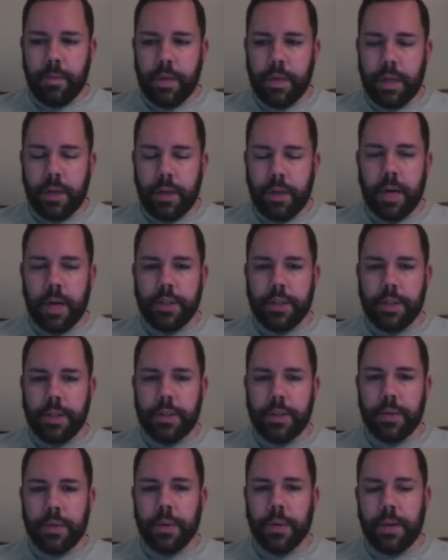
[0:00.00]

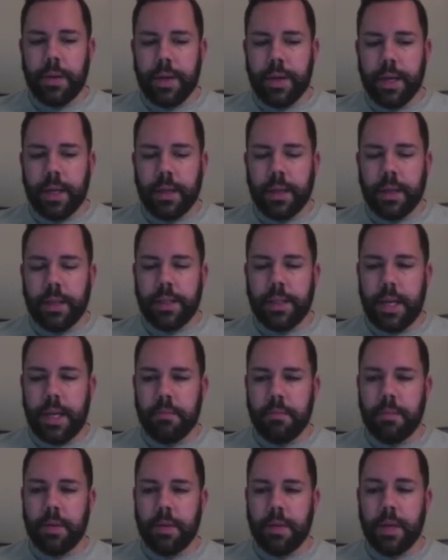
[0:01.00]
congratulatory thing, the
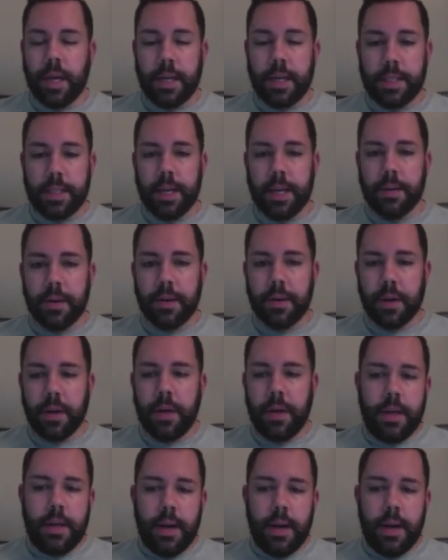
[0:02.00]
team got together,